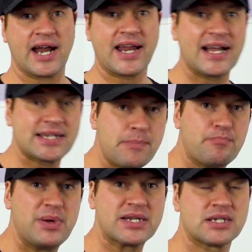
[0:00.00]
and as a
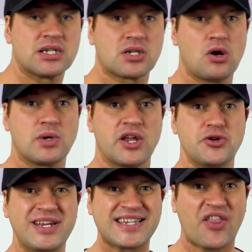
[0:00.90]
business owner,
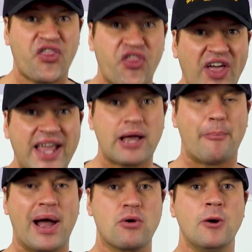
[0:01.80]
you need to think
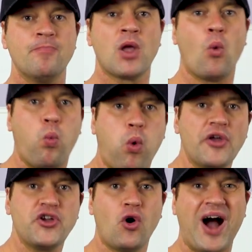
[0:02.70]
about
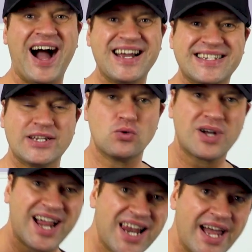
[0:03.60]
what your ideal
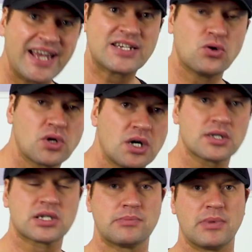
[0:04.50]
client or
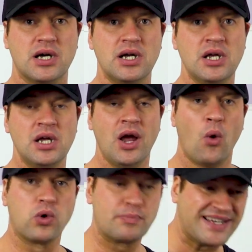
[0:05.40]
customer
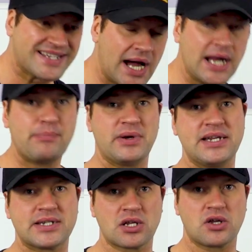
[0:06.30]
would be typing
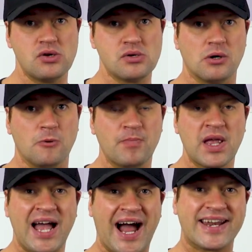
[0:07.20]
into Google.
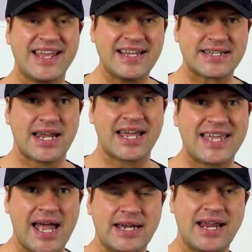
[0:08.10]
And it is,
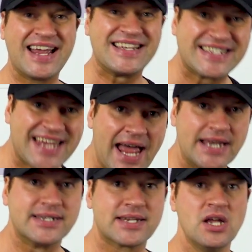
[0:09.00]
again,
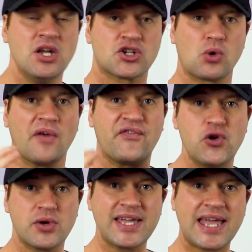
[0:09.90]
intent. So if
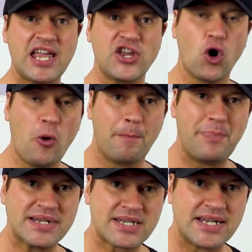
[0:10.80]
you can get your
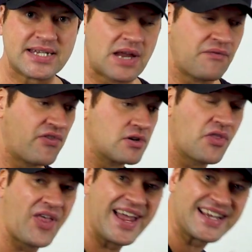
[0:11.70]
business in front
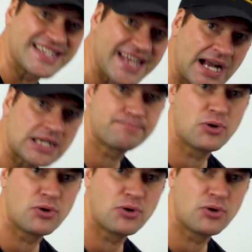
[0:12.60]
of that exact